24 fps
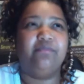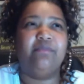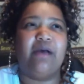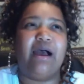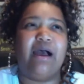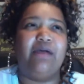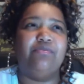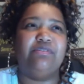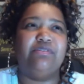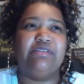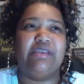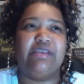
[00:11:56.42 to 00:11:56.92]

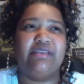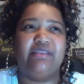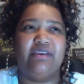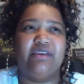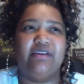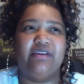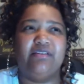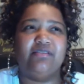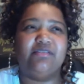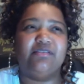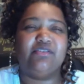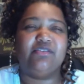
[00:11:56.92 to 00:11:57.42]
would say
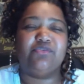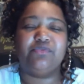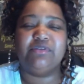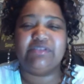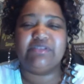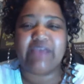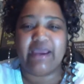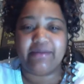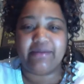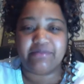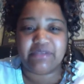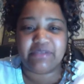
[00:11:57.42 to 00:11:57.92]
there are three
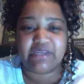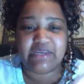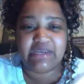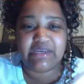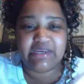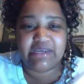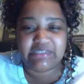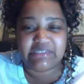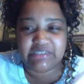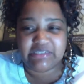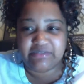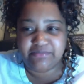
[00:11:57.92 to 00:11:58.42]
types of
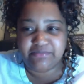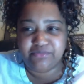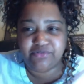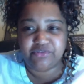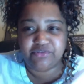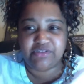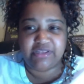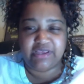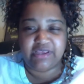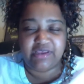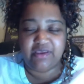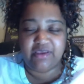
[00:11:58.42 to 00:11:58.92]

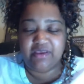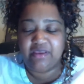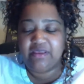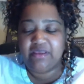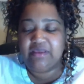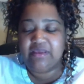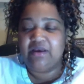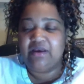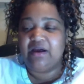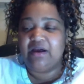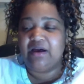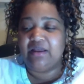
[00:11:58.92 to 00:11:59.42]
customers that
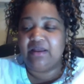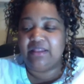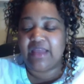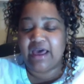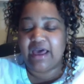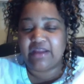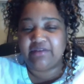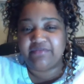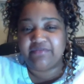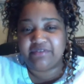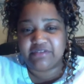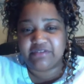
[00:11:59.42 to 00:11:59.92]
a
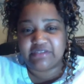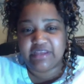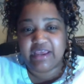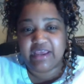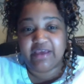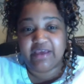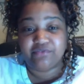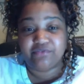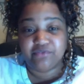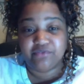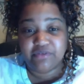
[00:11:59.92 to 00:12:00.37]
lot of us have. Three